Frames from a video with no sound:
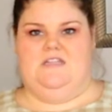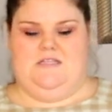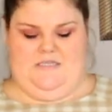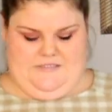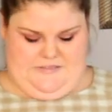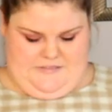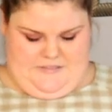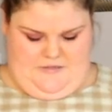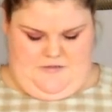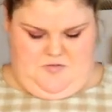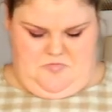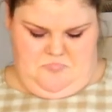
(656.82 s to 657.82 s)
like this
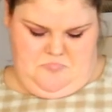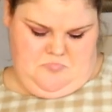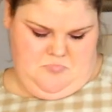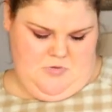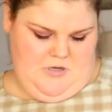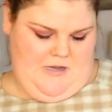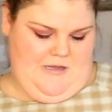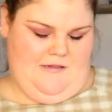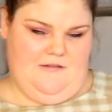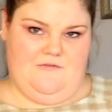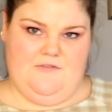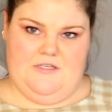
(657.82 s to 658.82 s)

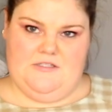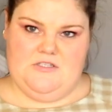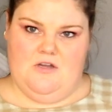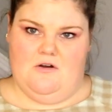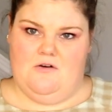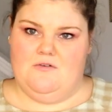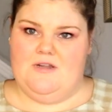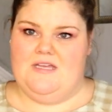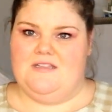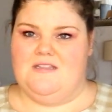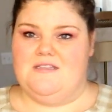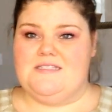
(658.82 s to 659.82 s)
olivey tone
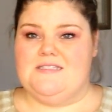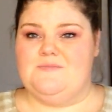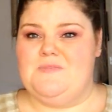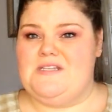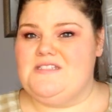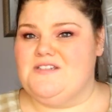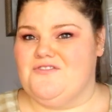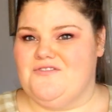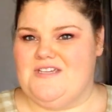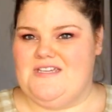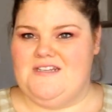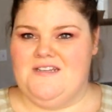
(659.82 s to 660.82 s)
and then this mint
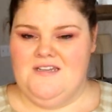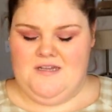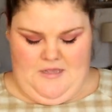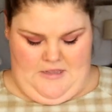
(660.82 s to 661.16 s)
green.